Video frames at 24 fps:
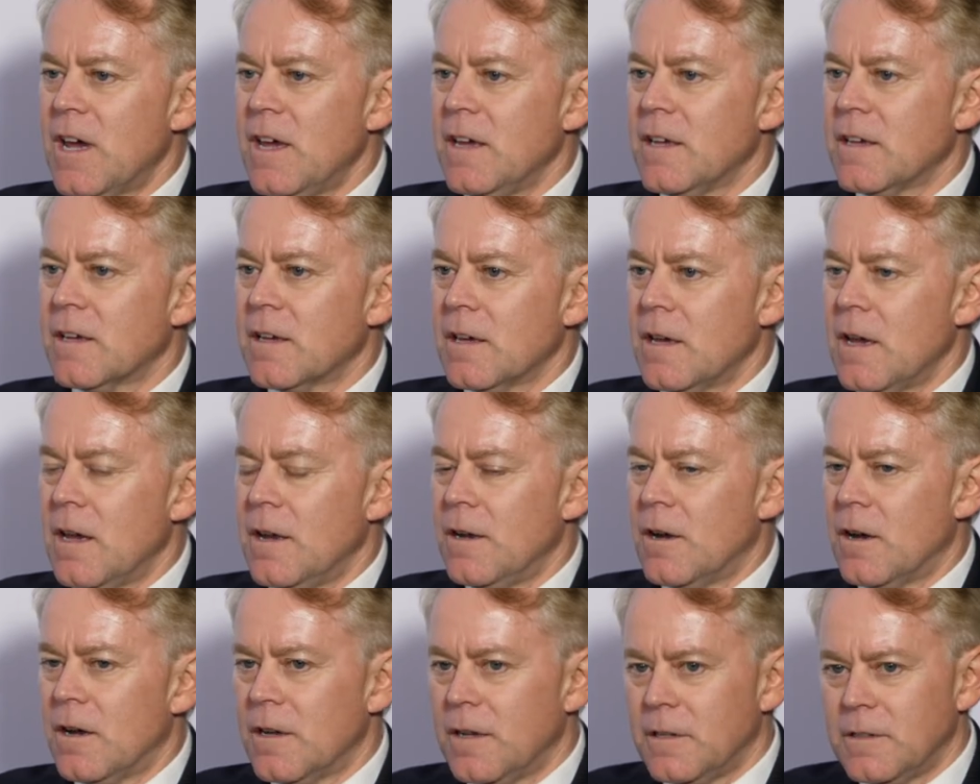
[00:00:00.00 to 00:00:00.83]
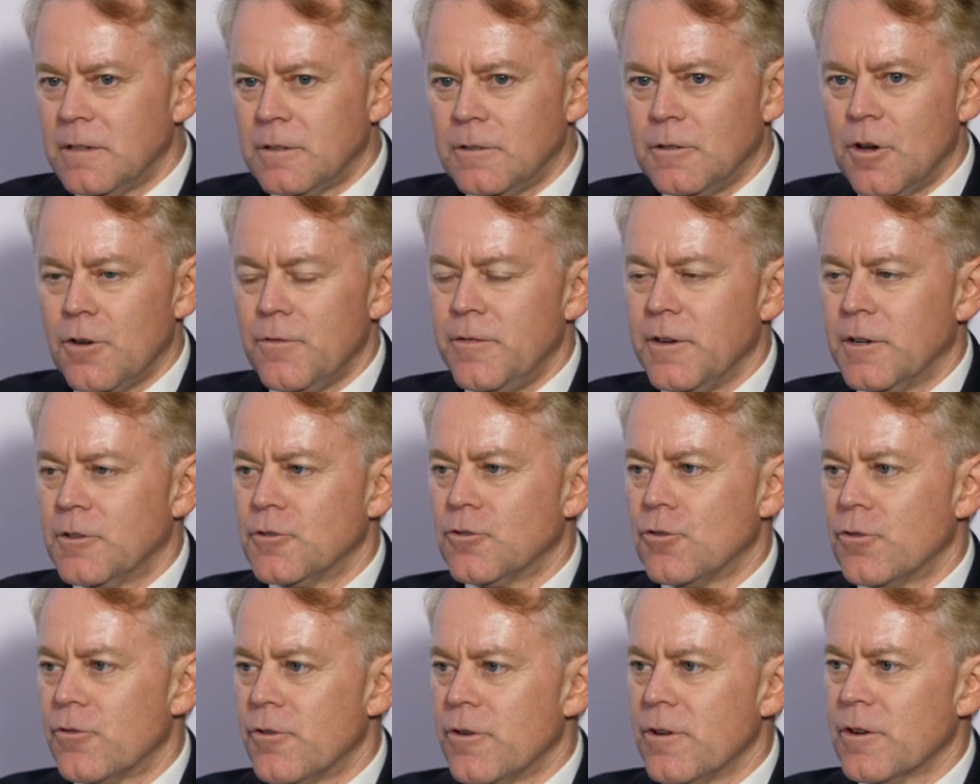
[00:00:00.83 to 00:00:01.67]
take, and I know
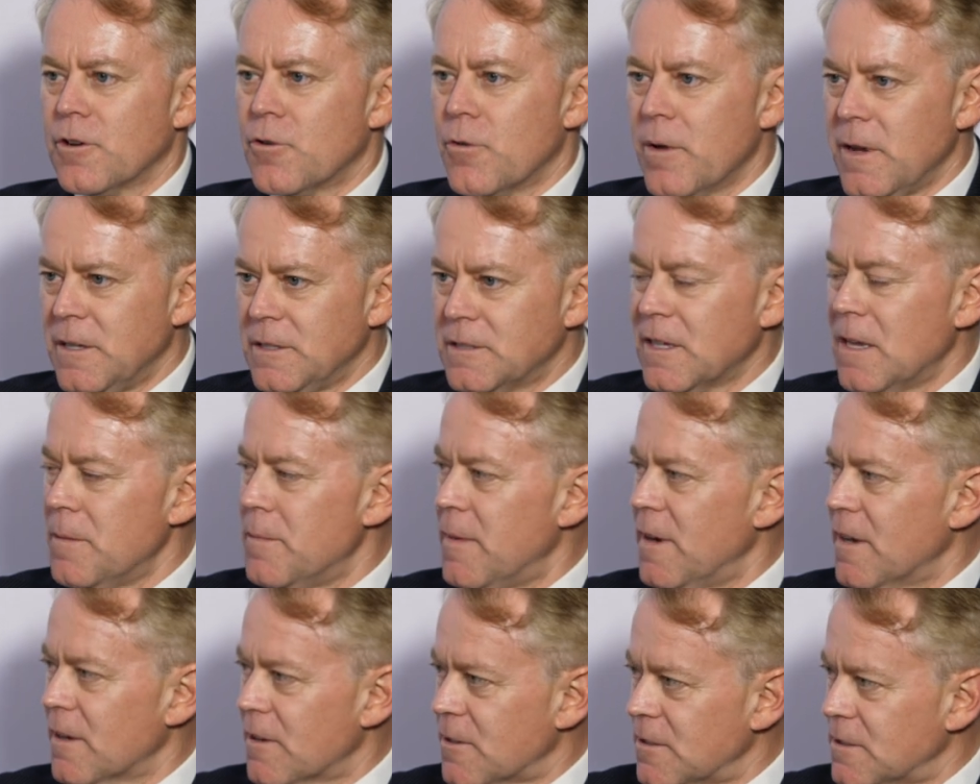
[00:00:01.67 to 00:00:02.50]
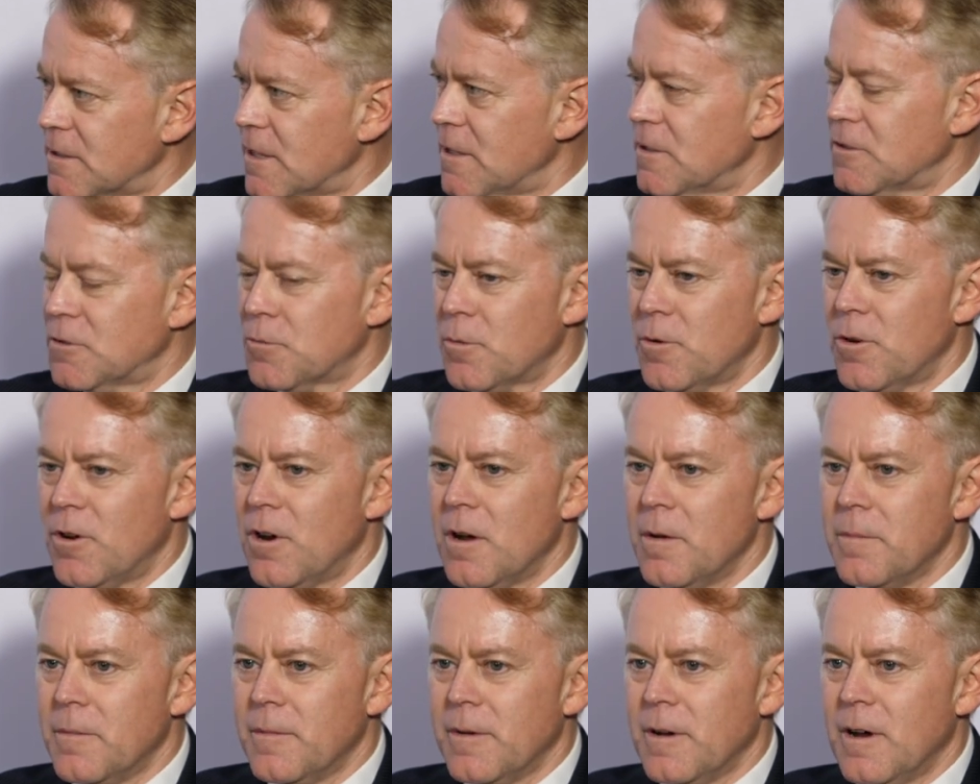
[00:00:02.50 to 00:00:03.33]
Victoria and Queensland better because that's where
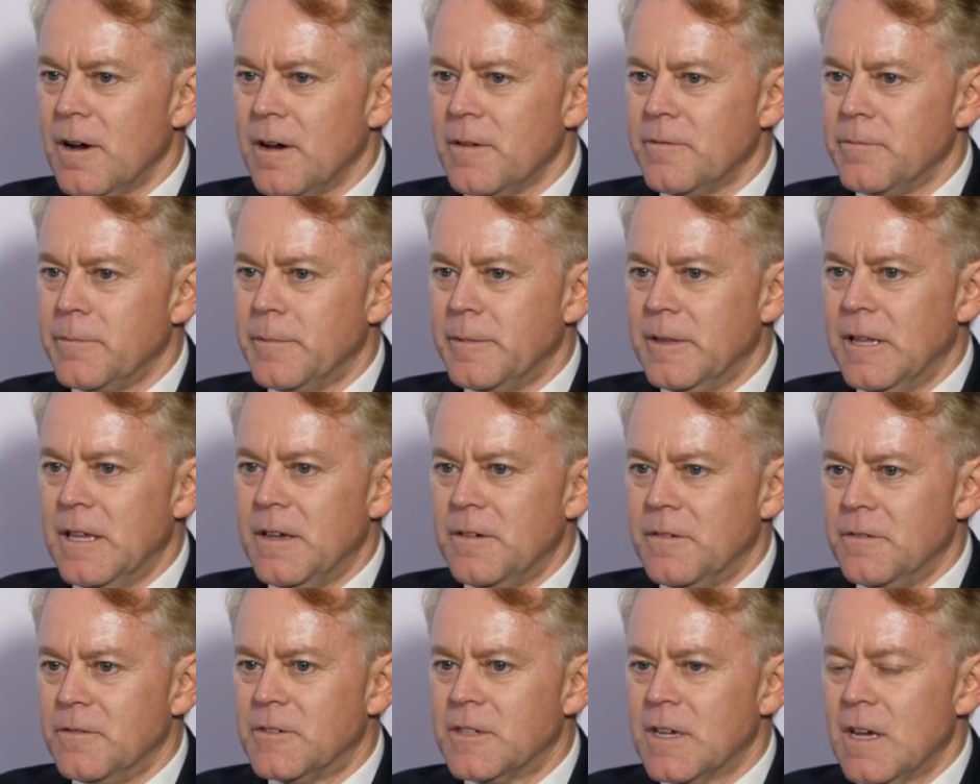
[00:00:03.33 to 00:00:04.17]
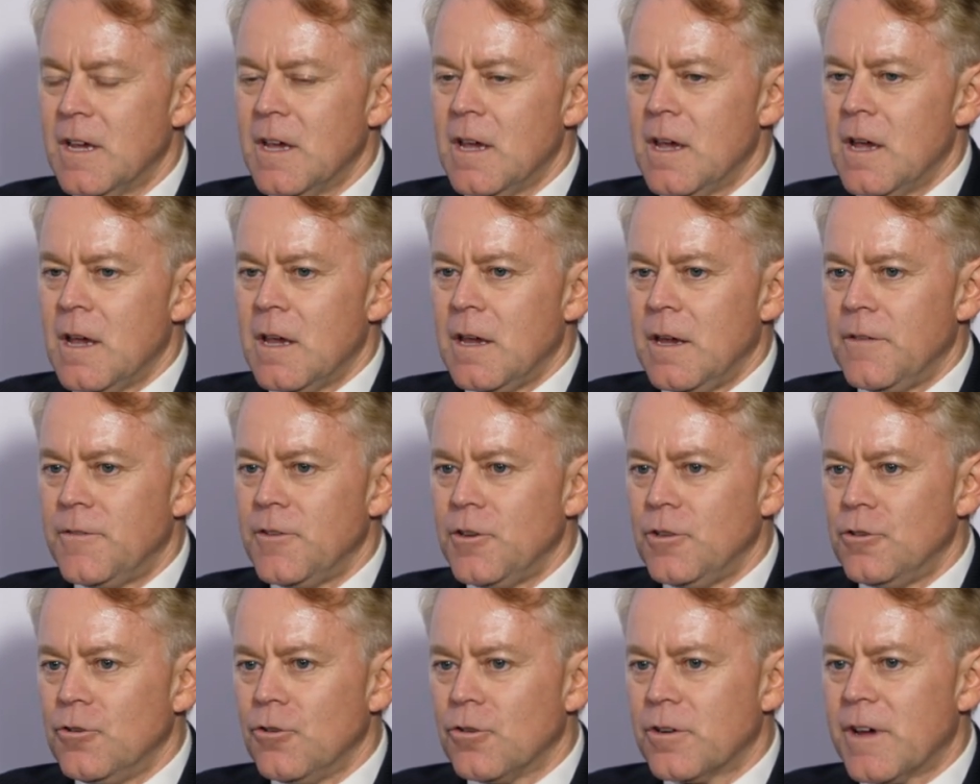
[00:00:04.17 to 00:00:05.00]
I've lived,
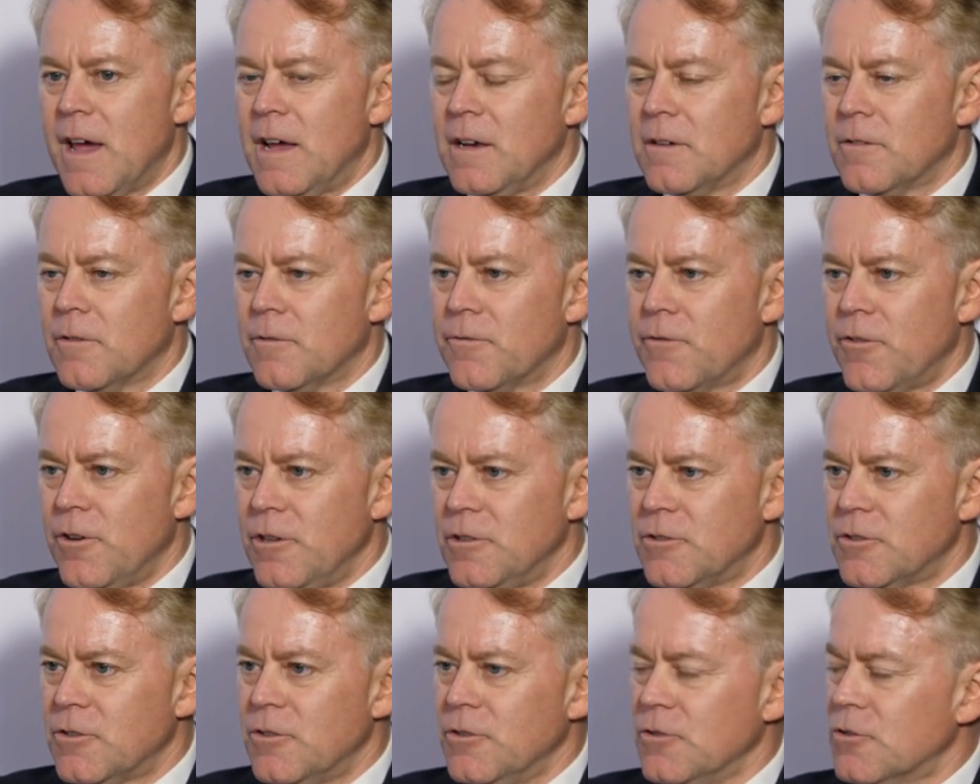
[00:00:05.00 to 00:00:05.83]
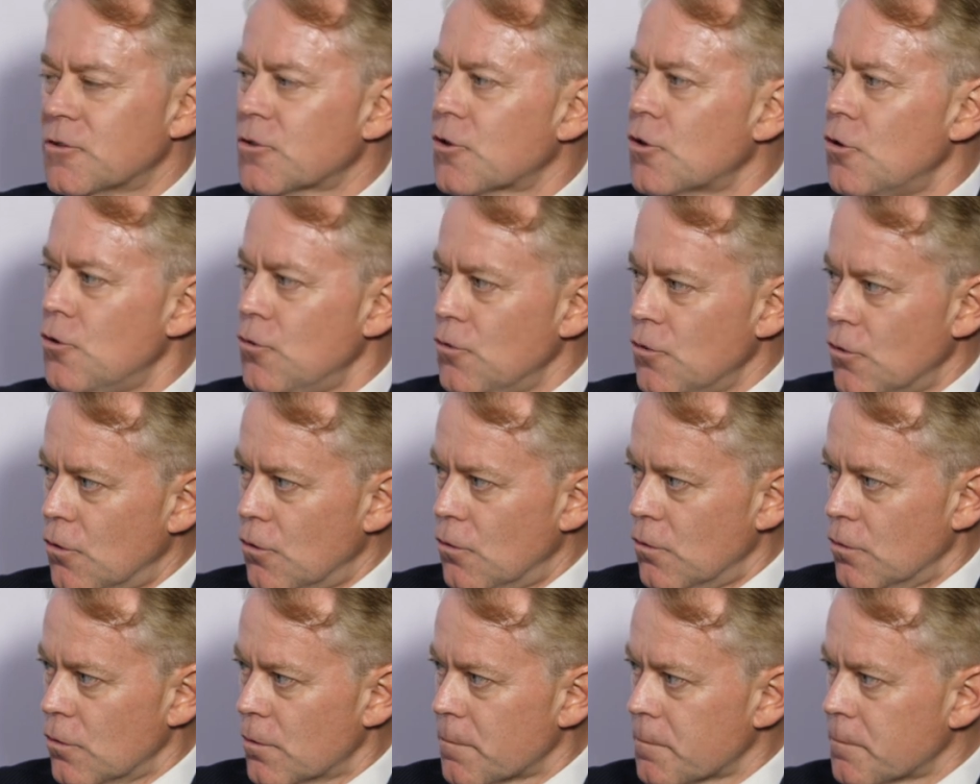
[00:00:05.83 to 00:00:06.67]
if you look at, for instance,
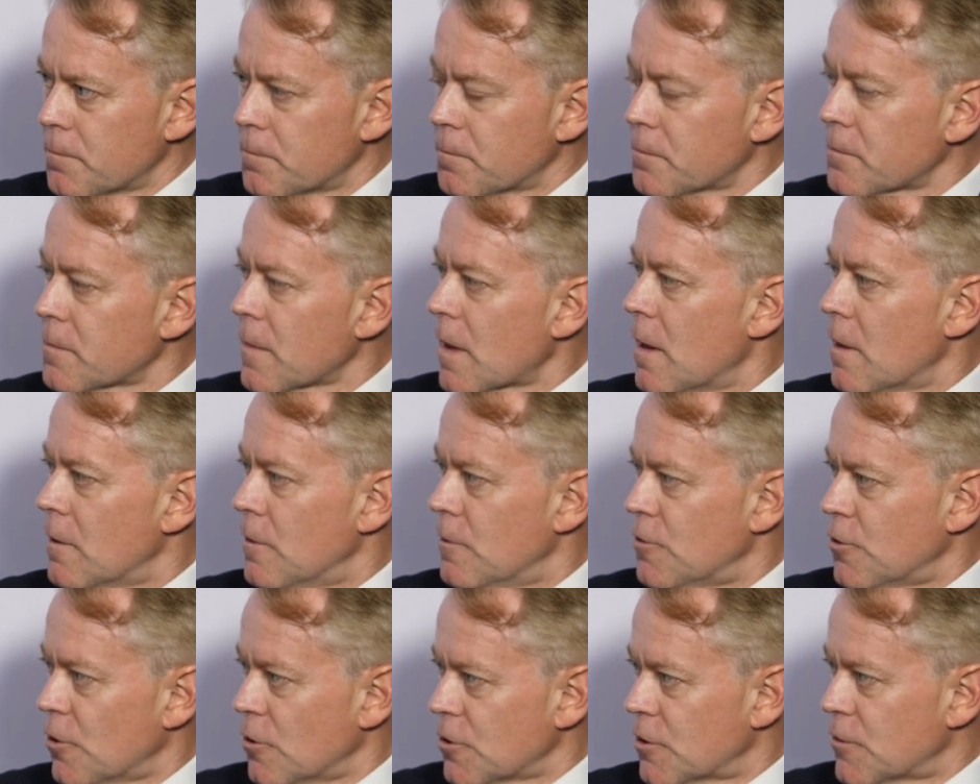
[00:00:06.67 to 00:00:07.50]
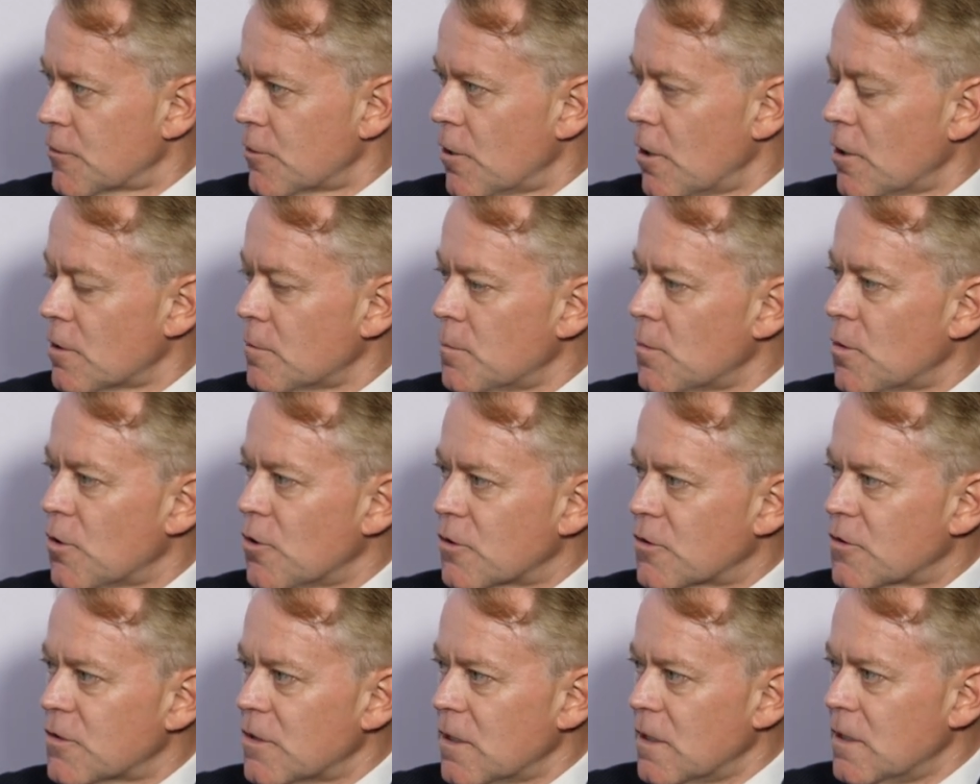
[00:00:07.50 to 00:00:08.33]
Kooyong, Josh
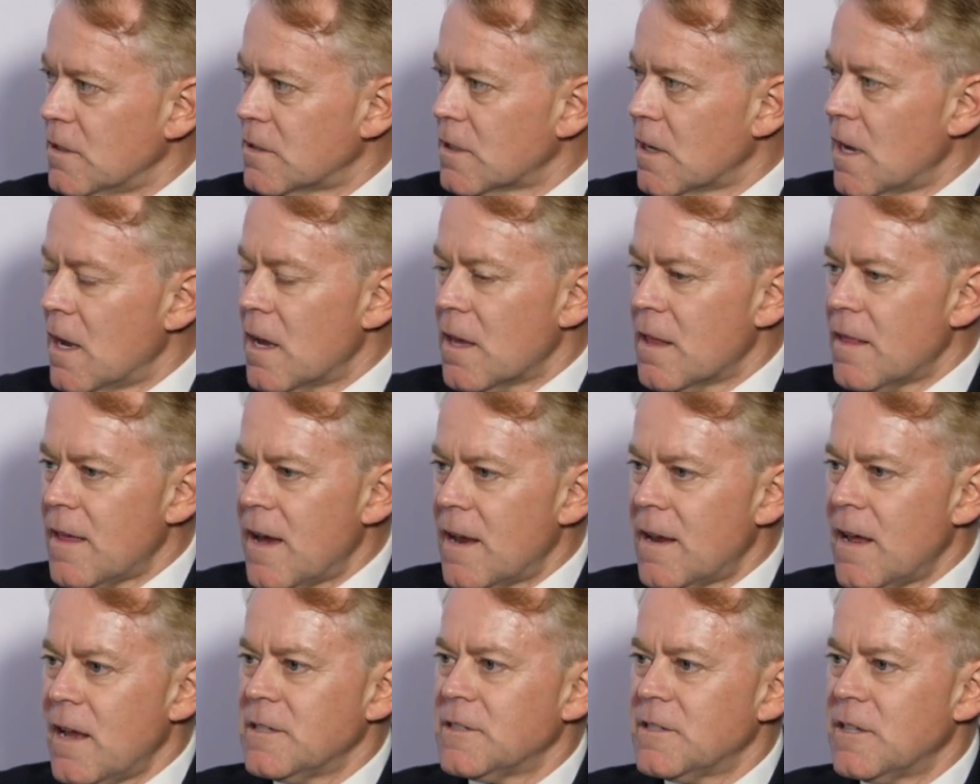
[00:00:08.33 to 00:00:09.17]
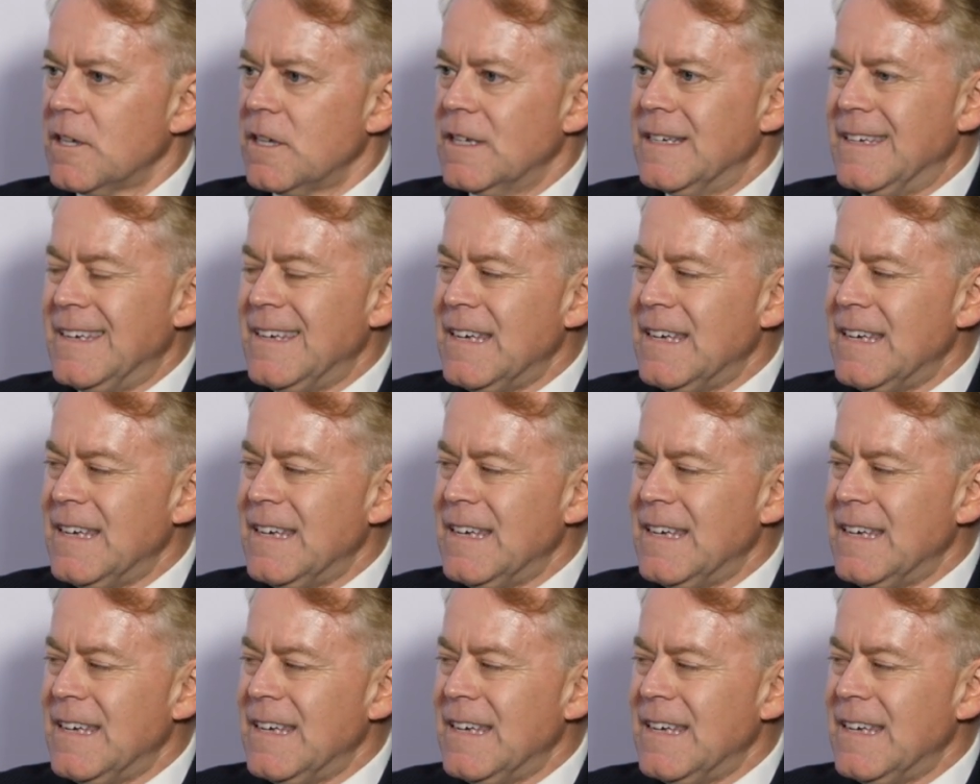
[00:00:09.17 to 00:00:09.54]
Frydenberg's seat, that has the